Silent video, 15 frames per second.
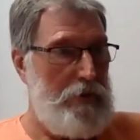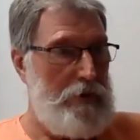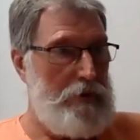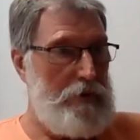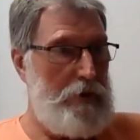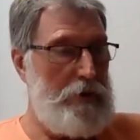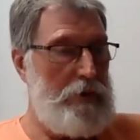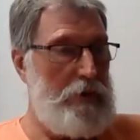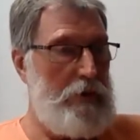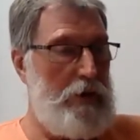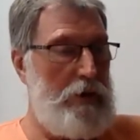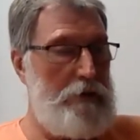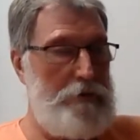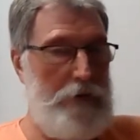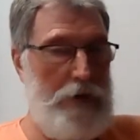starting
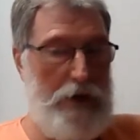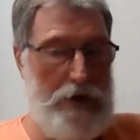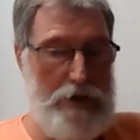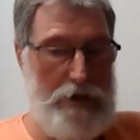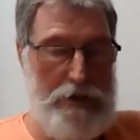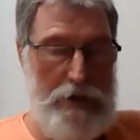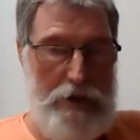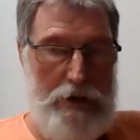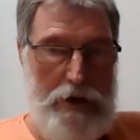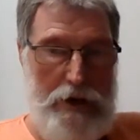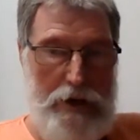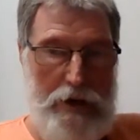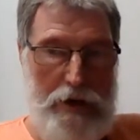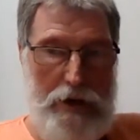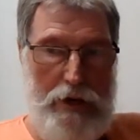off as
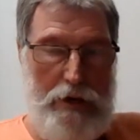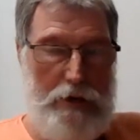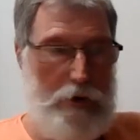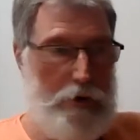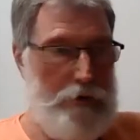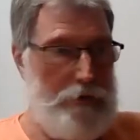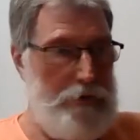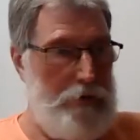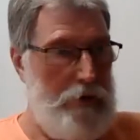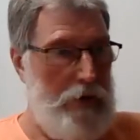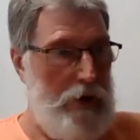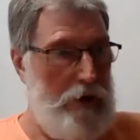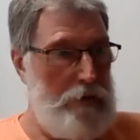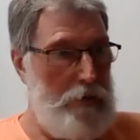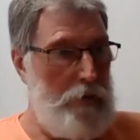a kind of
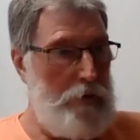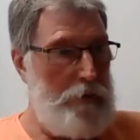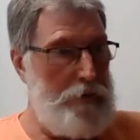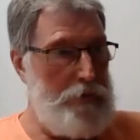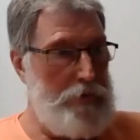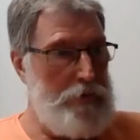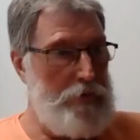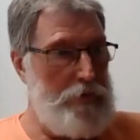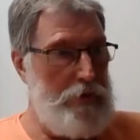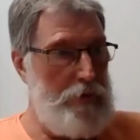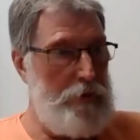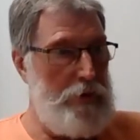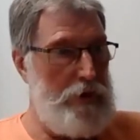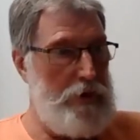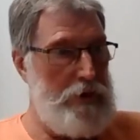amorphous,
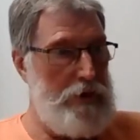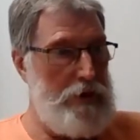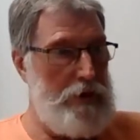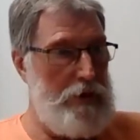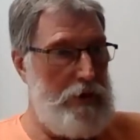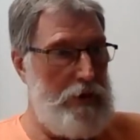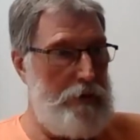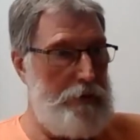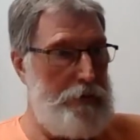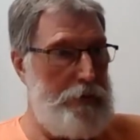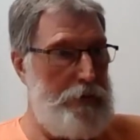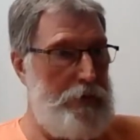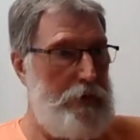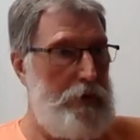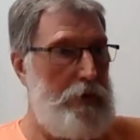dreamless sleep,
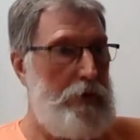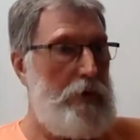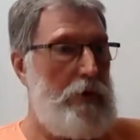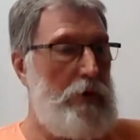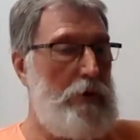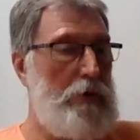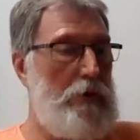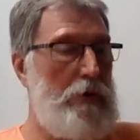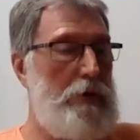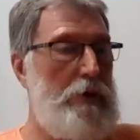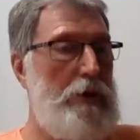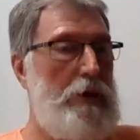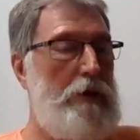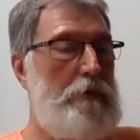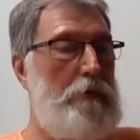
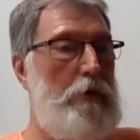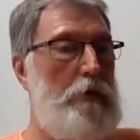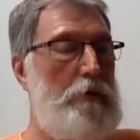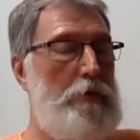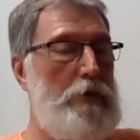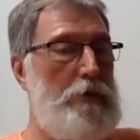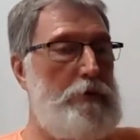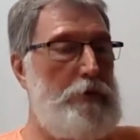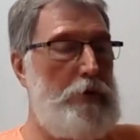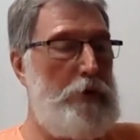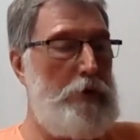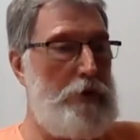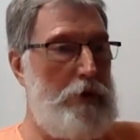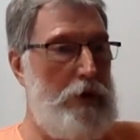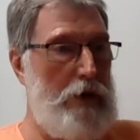evolving
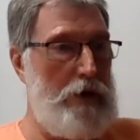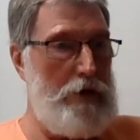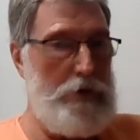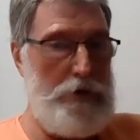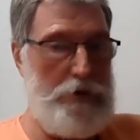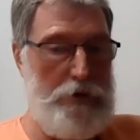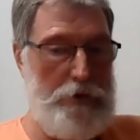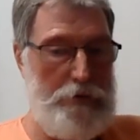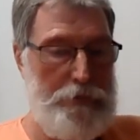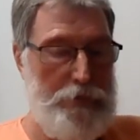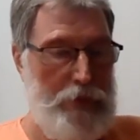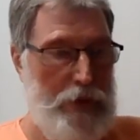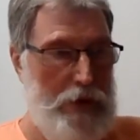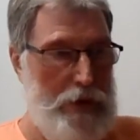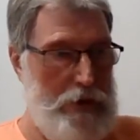further into
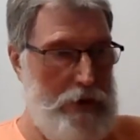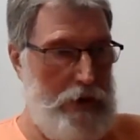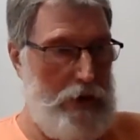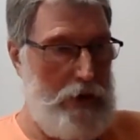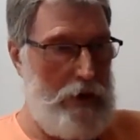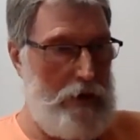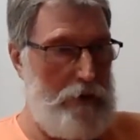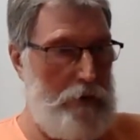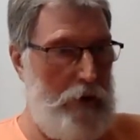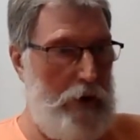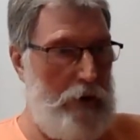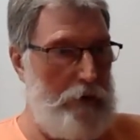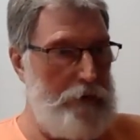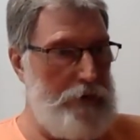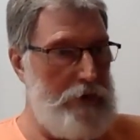subtle
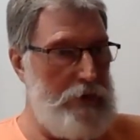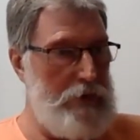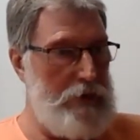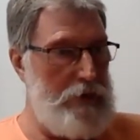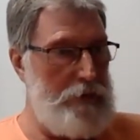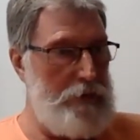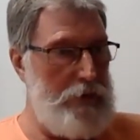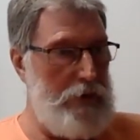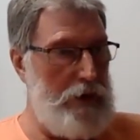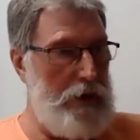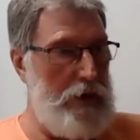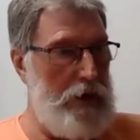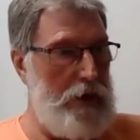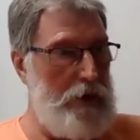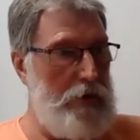waves, something
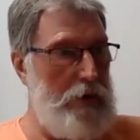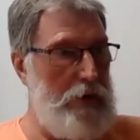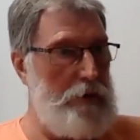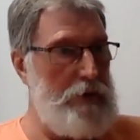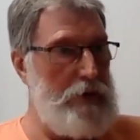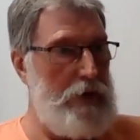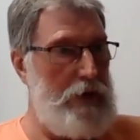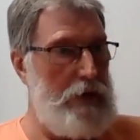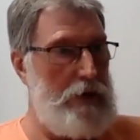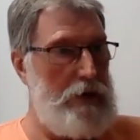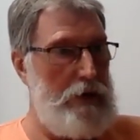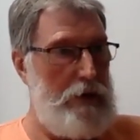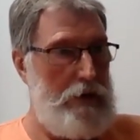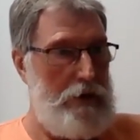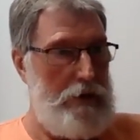like a dream state,
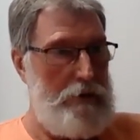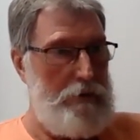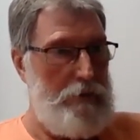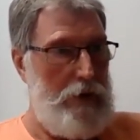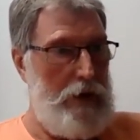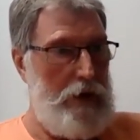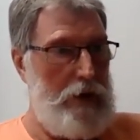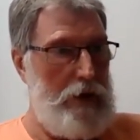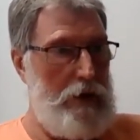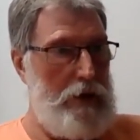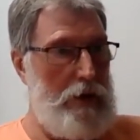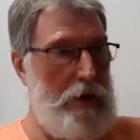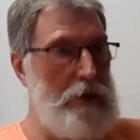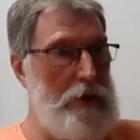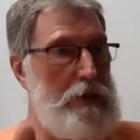and
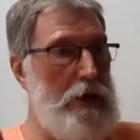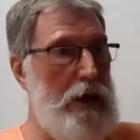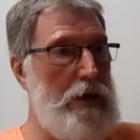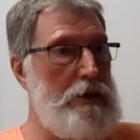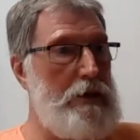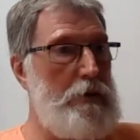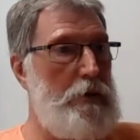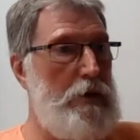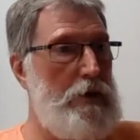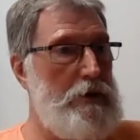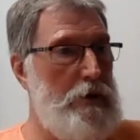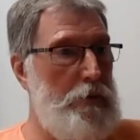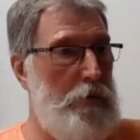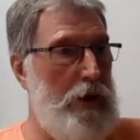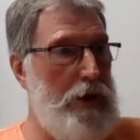condensing, as it were,
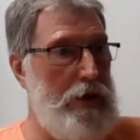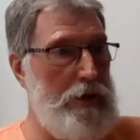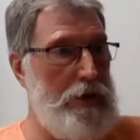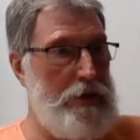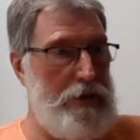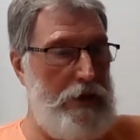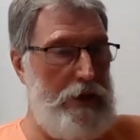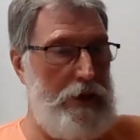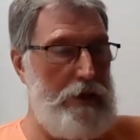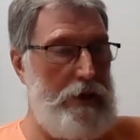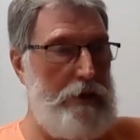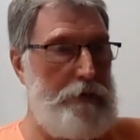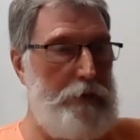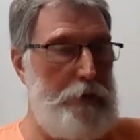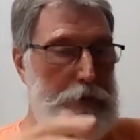as a waking state.
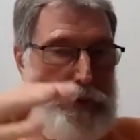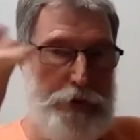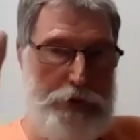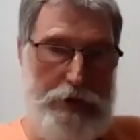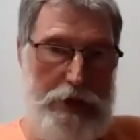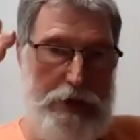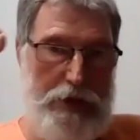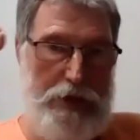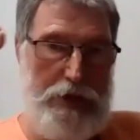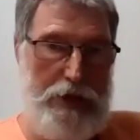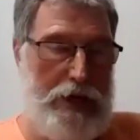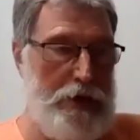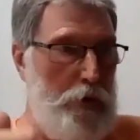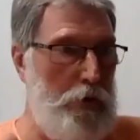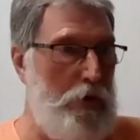And if you put it in
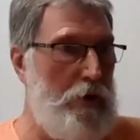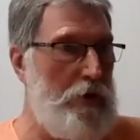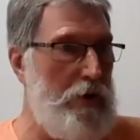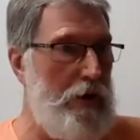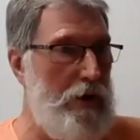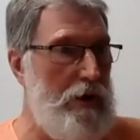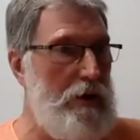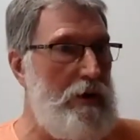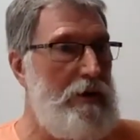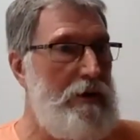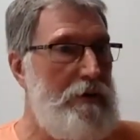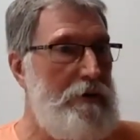that order,